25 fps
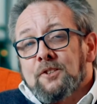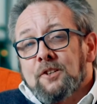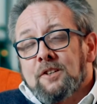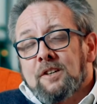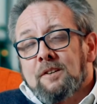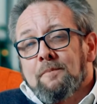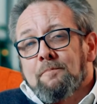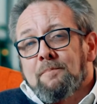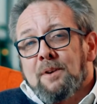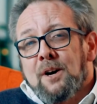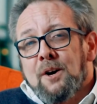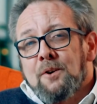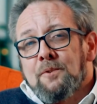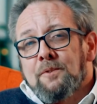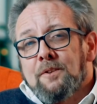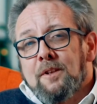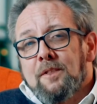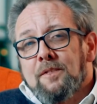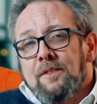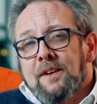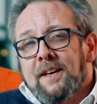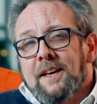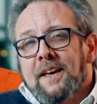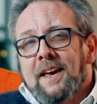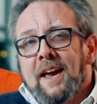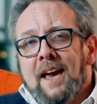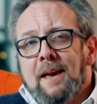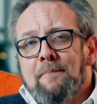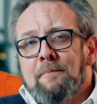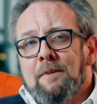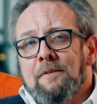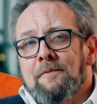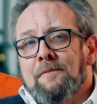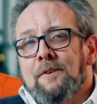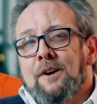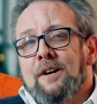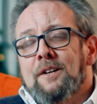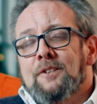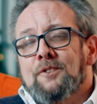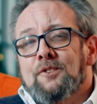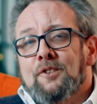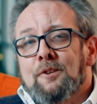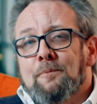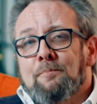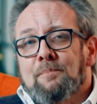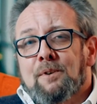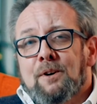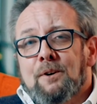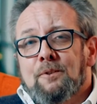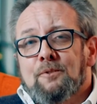component that gamifies the
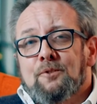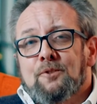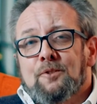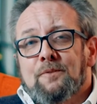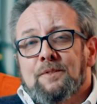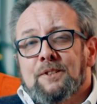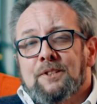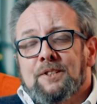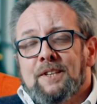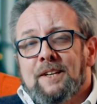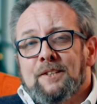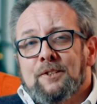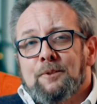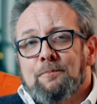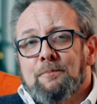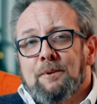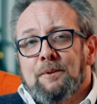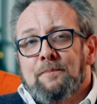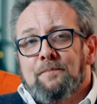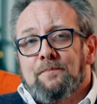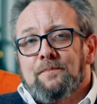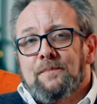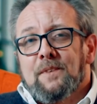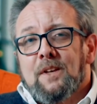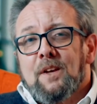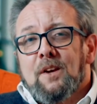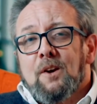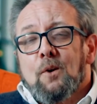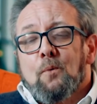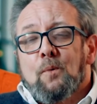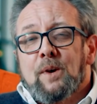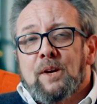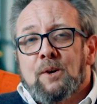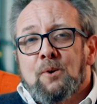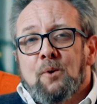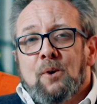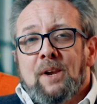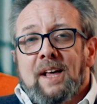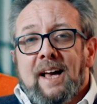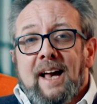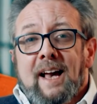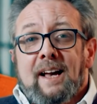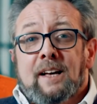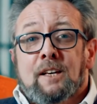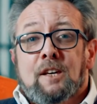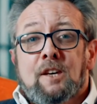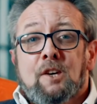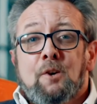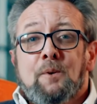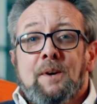approach of assessment. We call it our
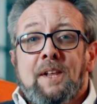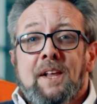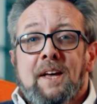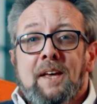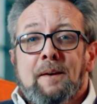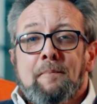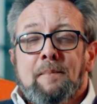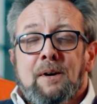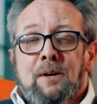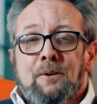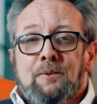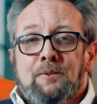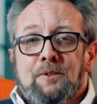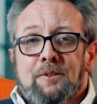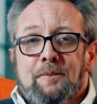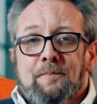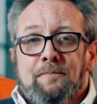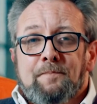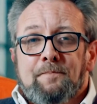Q&A mode.